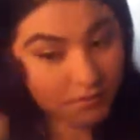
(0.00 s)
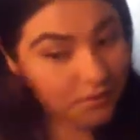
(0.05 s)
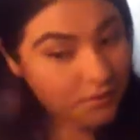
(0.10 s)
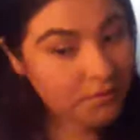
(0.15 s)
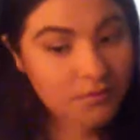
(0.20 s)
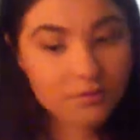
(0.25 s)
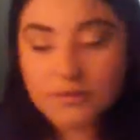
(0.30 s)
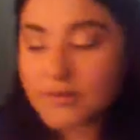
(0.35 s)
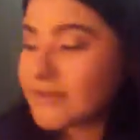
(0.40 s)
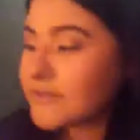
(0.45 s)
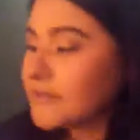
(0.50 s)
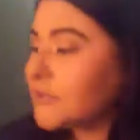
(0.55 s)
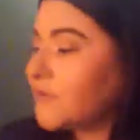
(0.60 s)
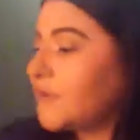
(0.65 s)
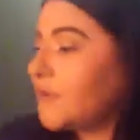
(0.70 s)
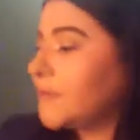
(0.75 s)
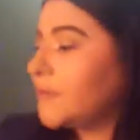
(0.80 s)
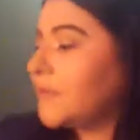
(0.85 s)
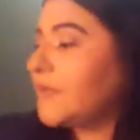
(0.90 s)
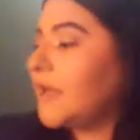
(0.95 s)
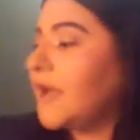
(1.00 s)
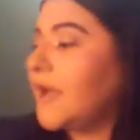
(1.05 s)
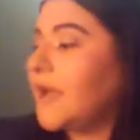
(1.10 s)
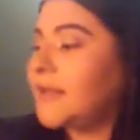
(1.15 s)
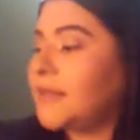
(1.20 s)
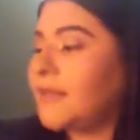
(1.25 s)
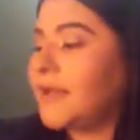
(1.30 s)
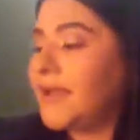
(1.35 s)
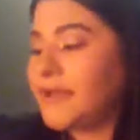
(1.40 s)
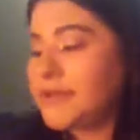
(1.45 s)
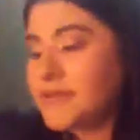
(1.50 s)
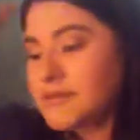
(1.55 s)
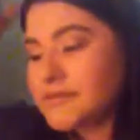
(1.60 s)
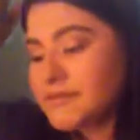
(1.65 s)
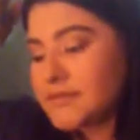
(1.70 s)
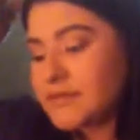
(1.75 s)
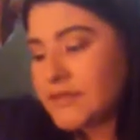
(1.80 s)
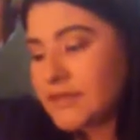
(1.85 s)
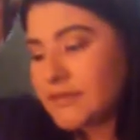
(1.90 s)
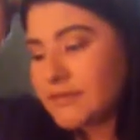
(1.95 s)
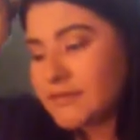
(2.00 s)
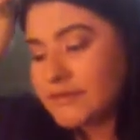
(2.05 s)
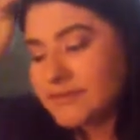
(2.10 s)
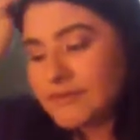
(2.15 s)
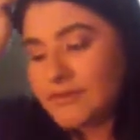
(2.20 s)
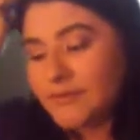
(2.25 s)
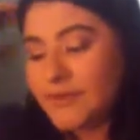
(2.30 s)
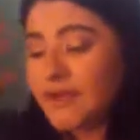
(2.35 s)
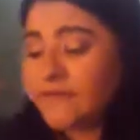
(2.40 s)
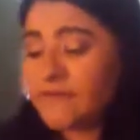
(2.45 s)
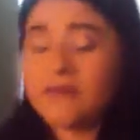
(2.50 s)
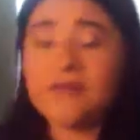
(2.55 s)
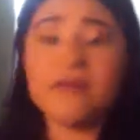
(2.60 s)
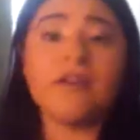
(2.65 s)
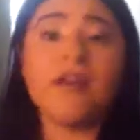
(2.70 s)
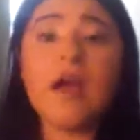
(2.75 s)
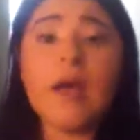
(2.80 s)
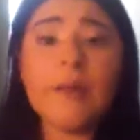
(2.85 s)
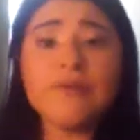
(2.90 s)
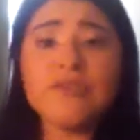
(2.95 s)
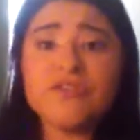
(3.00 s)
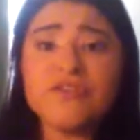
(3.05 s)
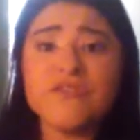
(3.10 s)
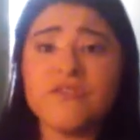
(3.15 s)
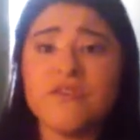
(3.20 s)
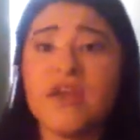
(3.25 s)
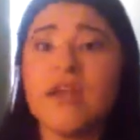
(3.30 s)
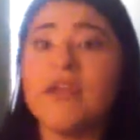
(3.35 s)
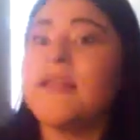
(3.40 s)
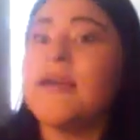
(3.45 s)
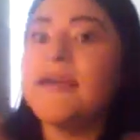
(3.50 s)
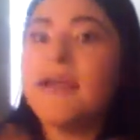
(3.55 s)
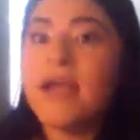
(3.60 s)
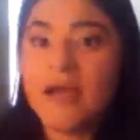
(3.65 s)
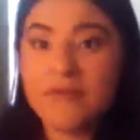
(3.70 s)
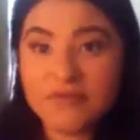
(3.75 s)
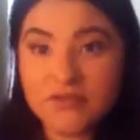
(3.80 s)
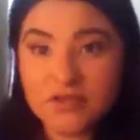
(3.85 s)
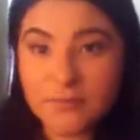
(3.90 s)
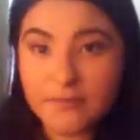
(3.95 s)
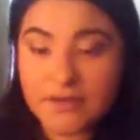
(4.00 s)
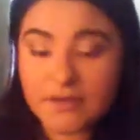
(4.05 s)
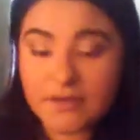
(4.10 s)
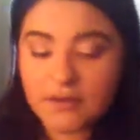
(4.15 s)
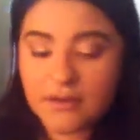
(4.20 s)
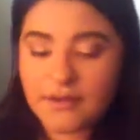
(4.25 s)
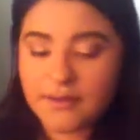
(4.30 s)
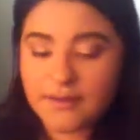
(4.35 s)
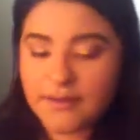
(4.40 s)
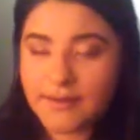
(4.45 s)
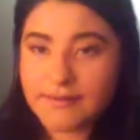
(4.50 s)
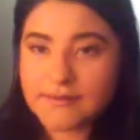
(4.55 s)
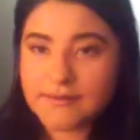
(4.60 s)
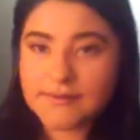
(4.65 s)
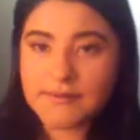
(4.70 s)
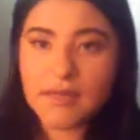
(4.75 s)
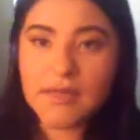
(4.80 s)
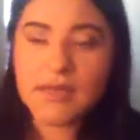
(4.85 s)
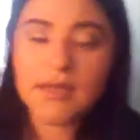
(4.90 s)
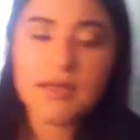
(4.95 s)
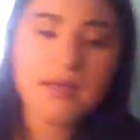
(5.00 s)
so let's go in with the highlights. Let's see, we have a lot of options for highlight. I have so many highlights.